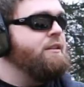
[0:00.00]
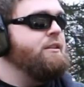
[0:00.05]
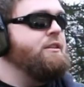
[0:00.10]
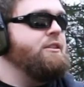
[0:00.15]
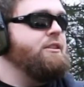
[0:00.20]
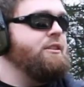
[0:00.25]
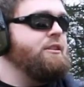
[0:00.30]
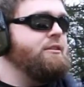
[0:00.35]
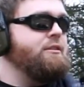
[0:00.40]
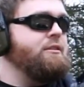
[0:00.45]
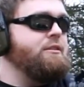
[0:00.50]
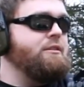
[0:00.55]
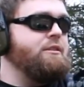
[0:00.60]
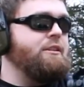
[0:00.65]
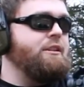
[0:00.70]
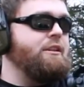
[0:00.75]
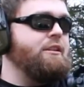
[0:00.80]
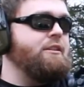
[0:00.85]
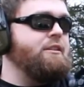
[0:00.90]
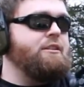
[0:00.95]
So
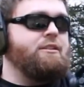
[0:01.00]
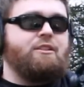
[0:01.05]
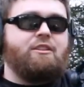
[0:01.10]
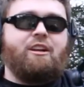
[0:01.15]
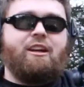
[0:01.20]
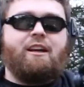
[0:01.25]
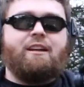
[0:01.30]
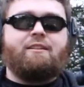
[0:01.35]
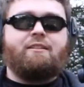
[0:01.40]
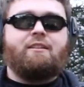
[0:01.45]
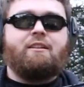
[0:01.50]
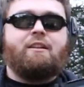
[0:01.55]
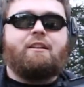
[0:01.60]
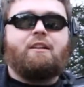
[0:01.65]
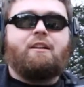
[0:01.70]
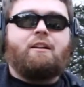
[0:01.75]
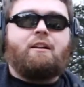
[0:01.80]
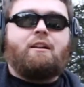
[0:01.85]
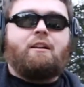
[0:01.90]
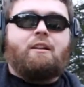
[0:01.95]
got it on tight.
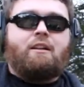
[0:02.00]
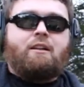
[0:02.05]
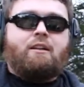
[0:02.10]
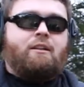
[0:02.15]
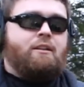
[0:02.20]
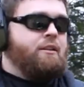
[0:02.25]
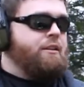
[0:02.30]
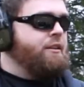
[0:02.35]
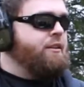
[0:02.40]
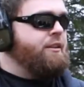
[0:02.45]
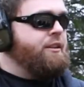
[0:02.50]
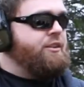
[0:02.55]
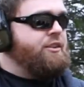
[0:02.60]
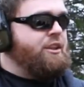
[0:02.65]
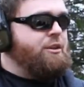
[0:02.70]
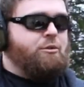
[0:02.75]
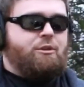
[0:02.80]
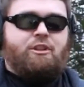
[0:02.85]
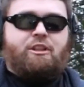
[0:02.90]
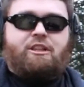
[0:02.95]

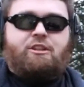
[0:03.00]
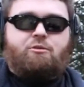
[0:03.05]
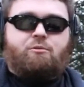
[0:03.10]
See what these